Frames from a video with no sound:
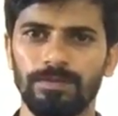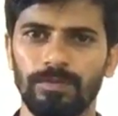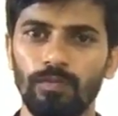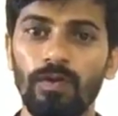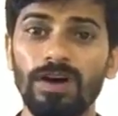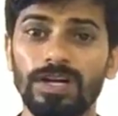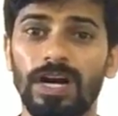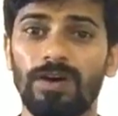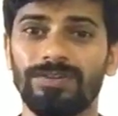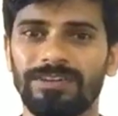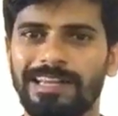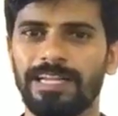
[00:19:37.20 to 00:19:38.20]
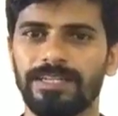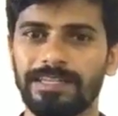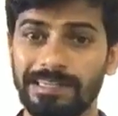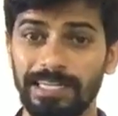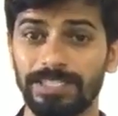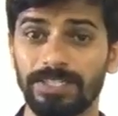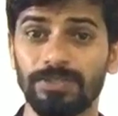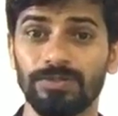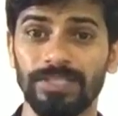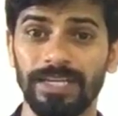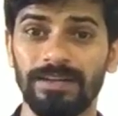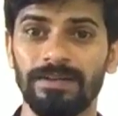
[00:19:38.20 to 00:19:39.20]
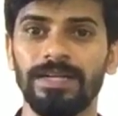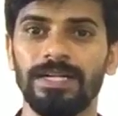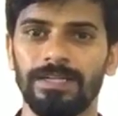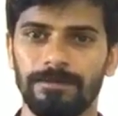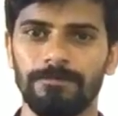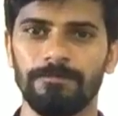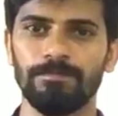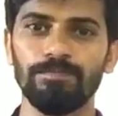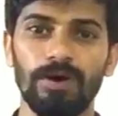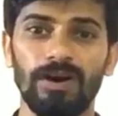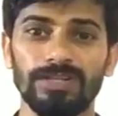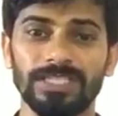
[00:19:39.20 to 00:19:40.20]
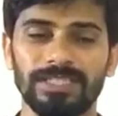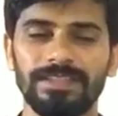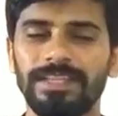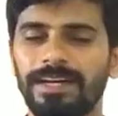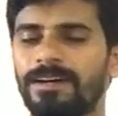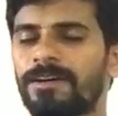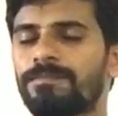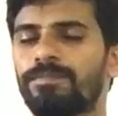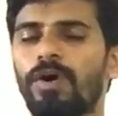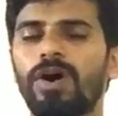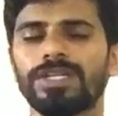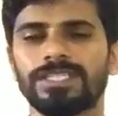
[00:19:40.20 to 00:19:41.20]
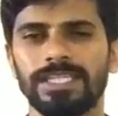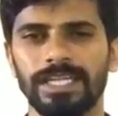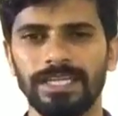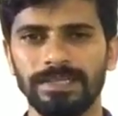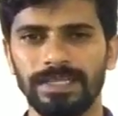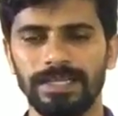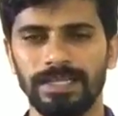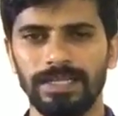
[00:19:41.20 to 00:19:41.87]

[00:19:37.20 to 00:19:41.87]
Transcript: workout related to their bouts, their boxing.